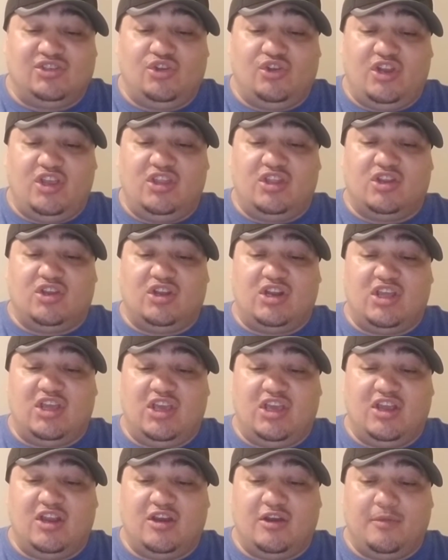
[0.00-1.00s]
You're either going to
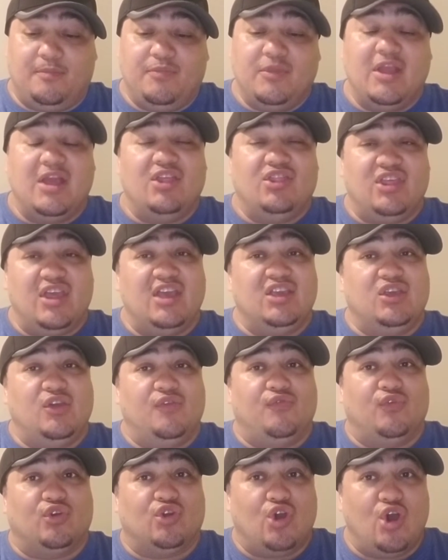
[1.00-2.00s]
hear, Thank you
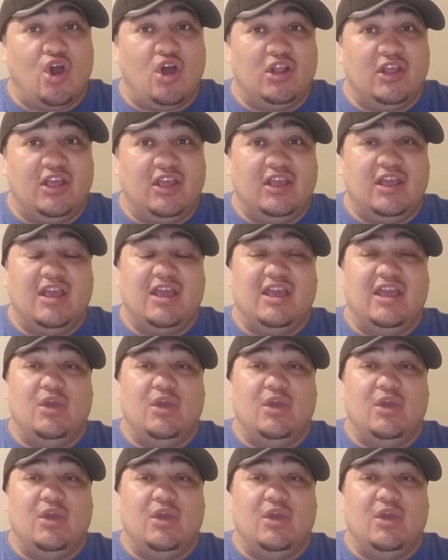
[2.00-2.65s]
for calling,